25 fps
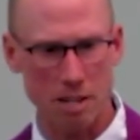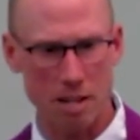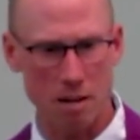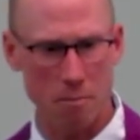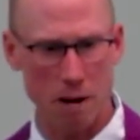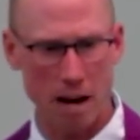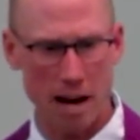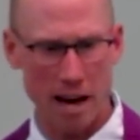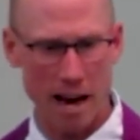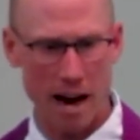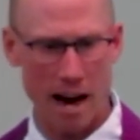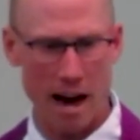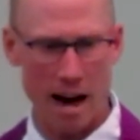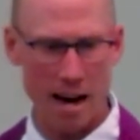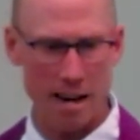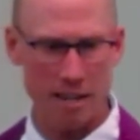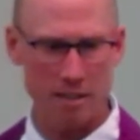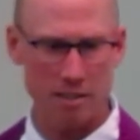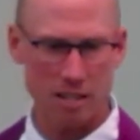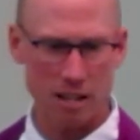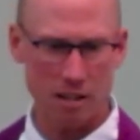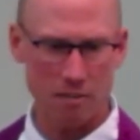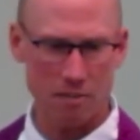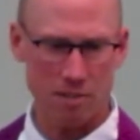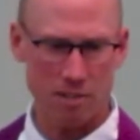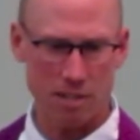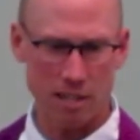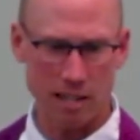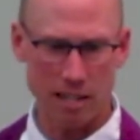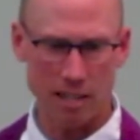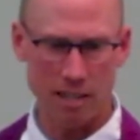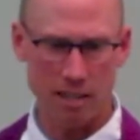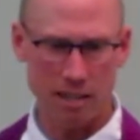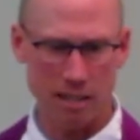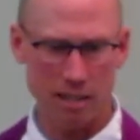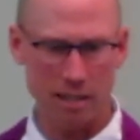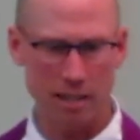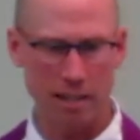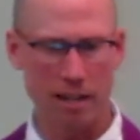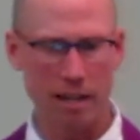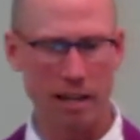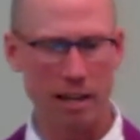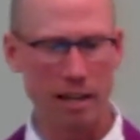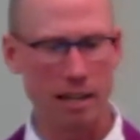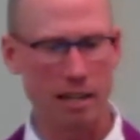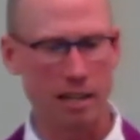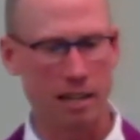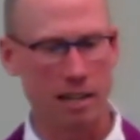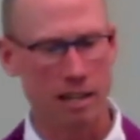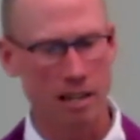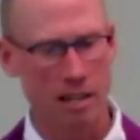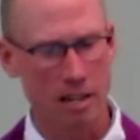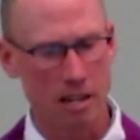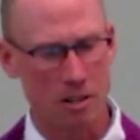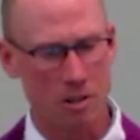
and my eyes have seen the King,